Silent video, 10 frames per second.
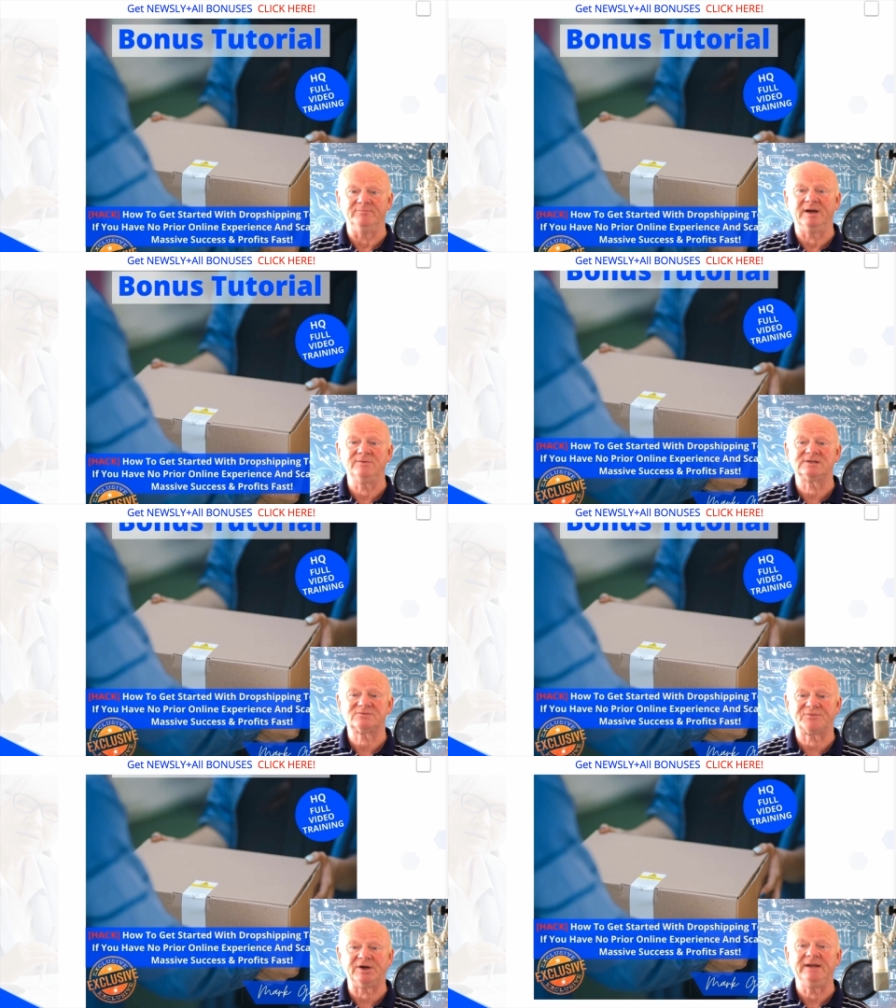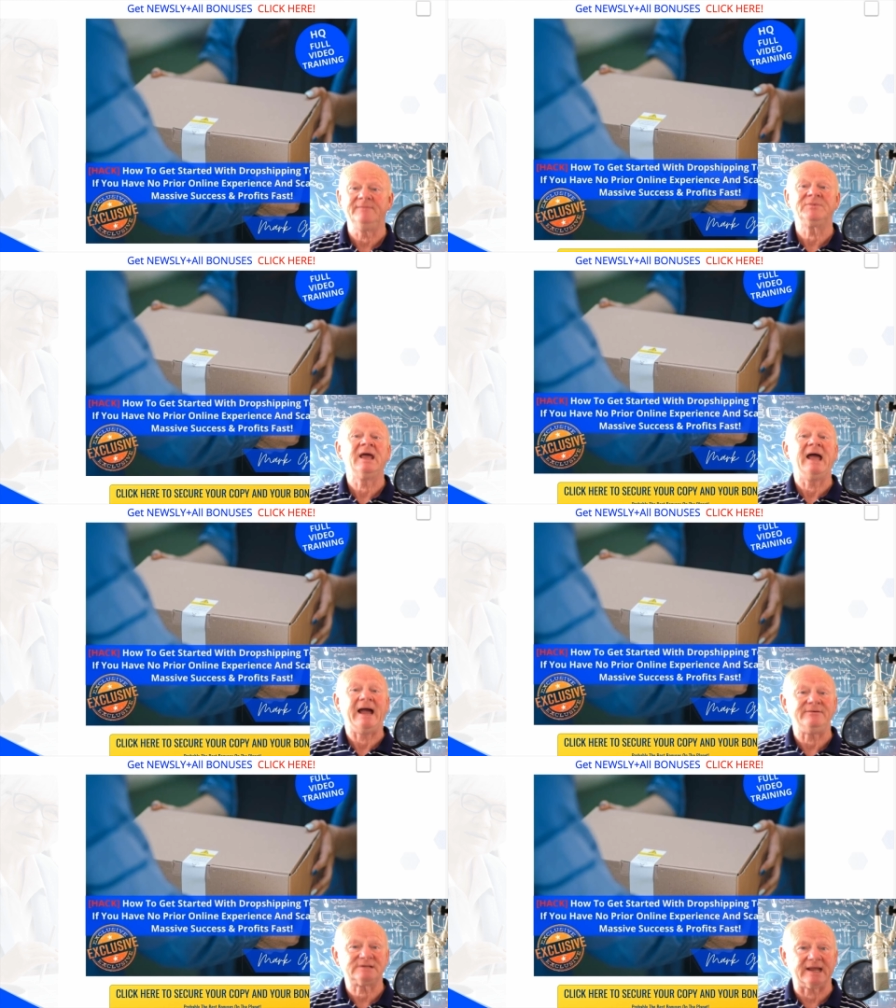Bonus three:
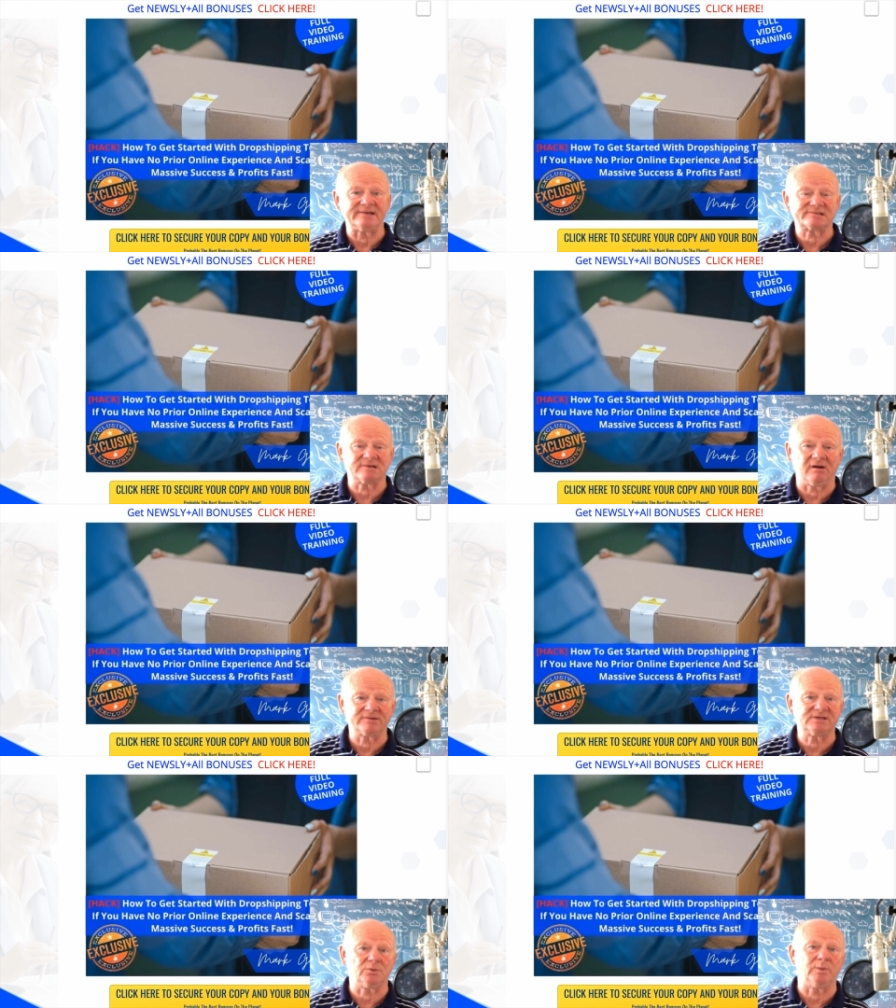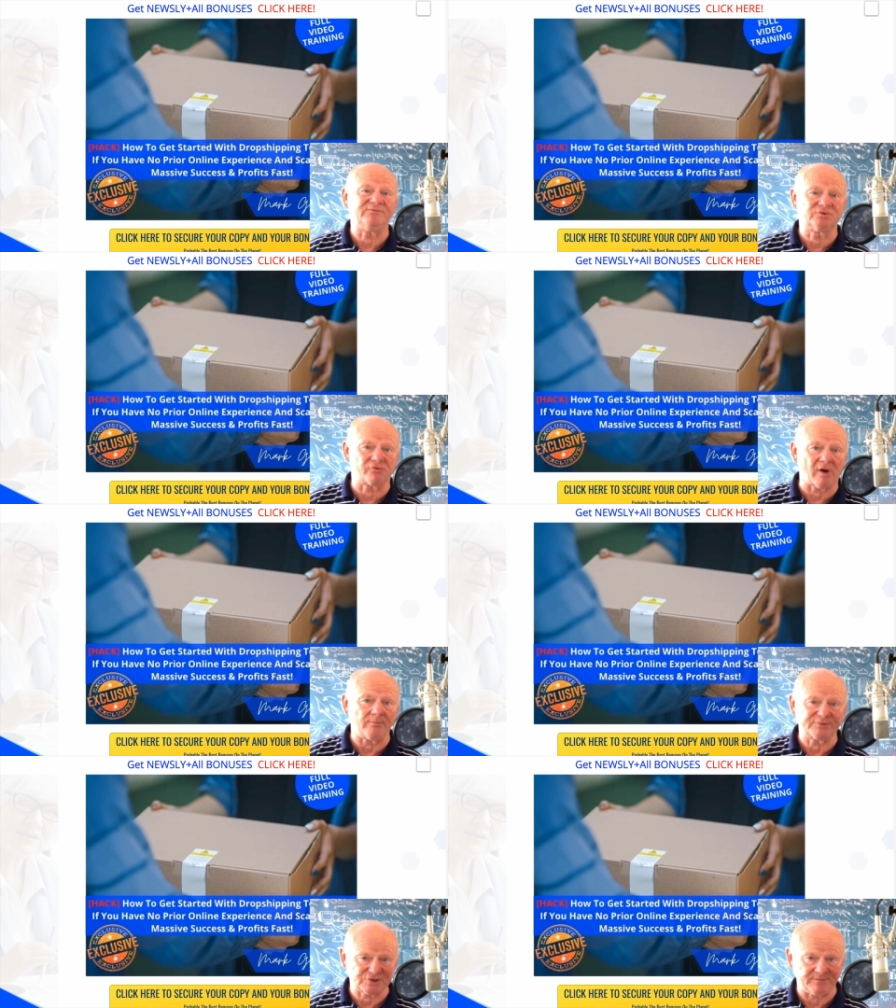how to get started with
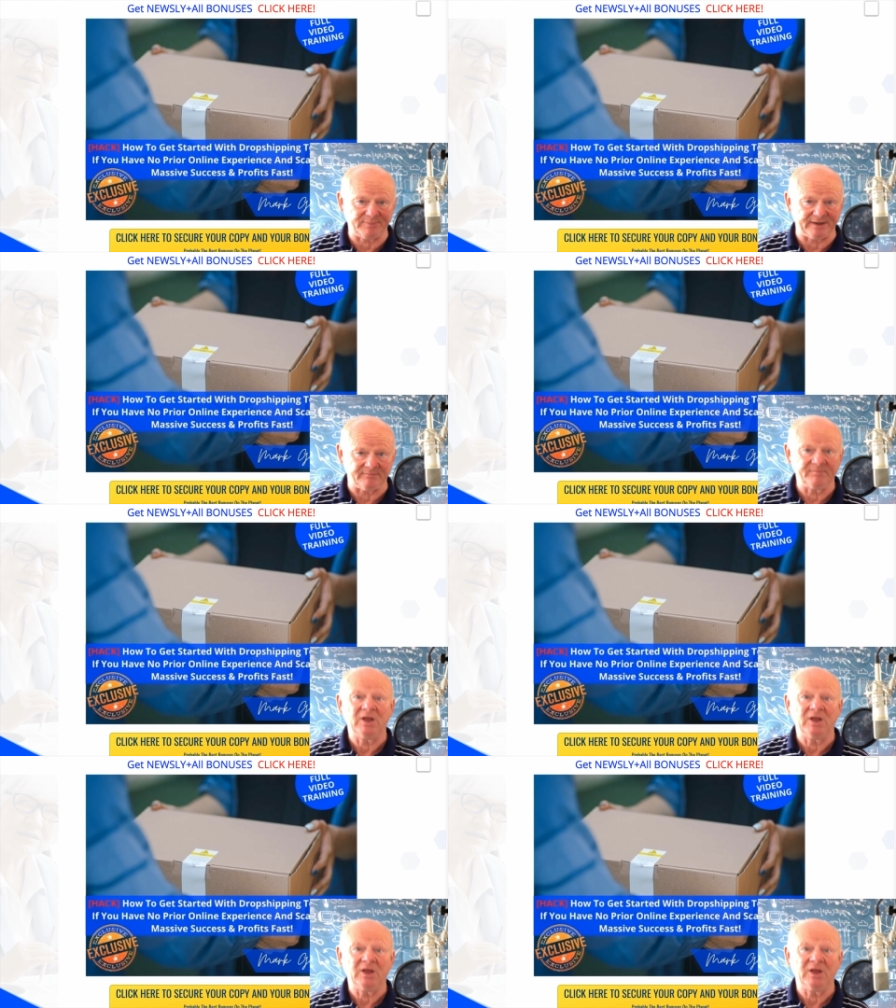drop shipping.